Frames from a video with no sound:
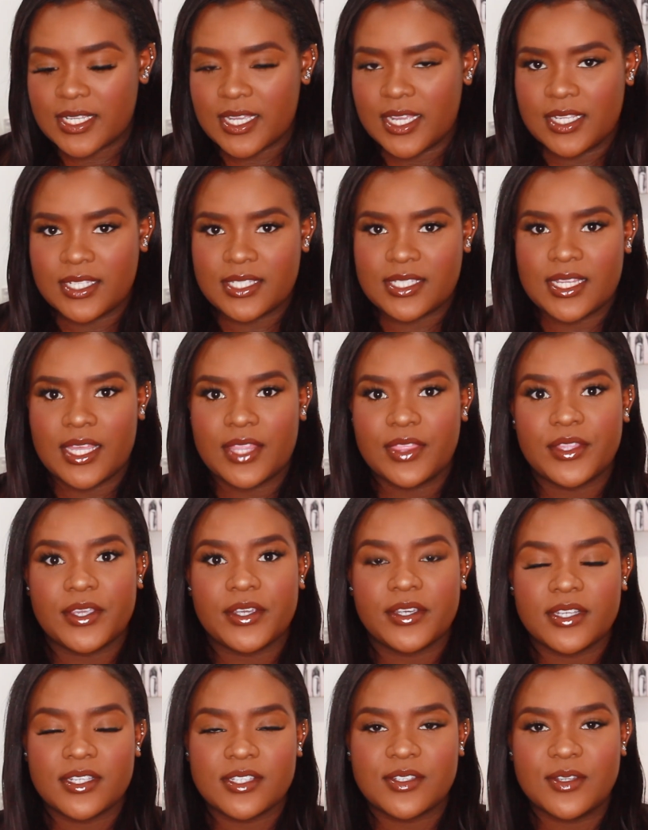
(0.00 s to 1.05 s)
test and
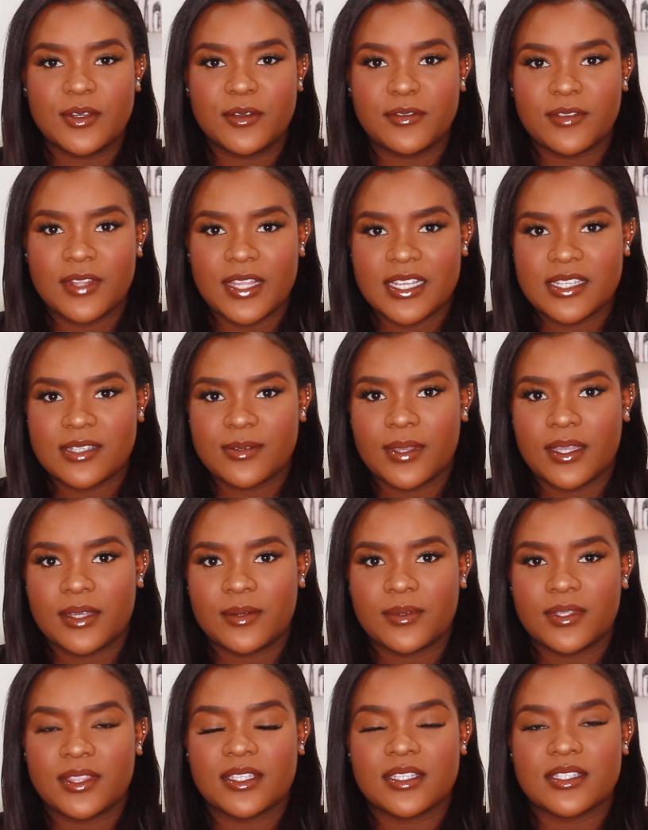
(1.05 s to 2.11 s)
there is no
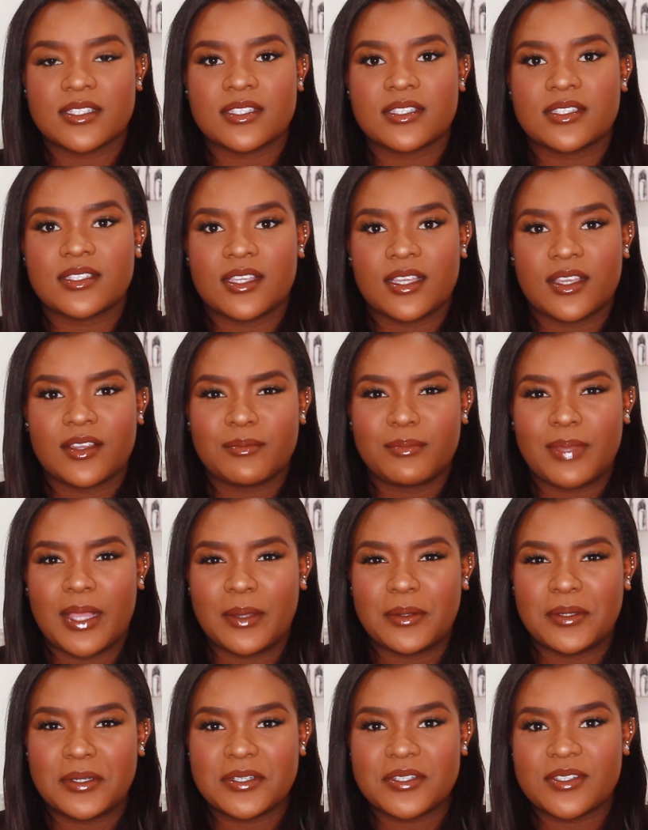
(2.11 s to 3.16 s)
flashback with this
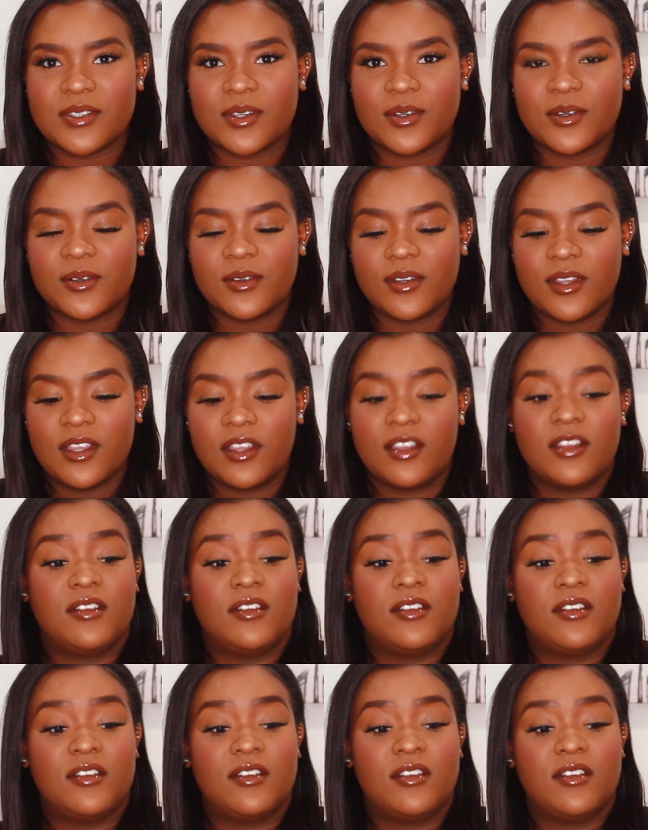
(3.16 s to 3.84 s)
powder, so